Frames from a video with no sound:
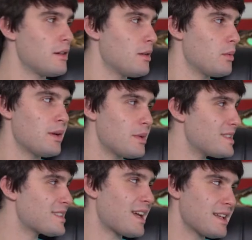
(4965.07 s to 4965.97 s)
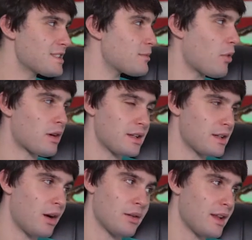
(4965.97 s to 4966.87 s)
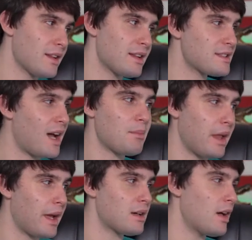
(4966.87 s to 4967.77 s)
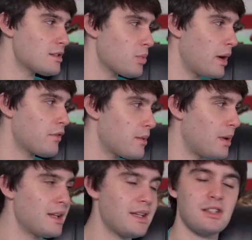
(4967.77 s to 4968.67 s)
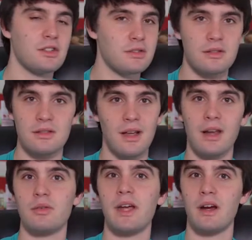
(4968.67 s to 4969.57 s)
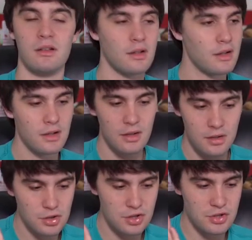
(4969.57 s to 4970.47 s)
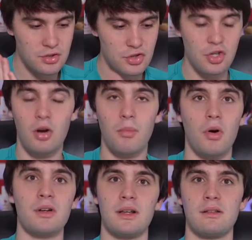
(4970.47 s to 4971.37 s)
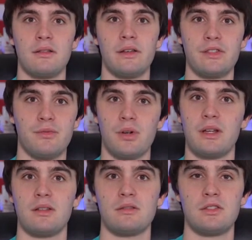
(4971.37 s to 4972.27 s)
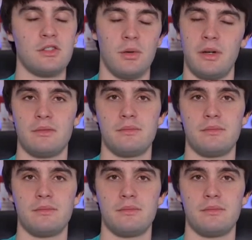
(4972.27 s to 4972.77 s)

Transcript: We just got to get some marketing going. Let's stop like, oh, let's wait for the money to get in. Just, I don't care. Just start marketing. If it's free, just do it.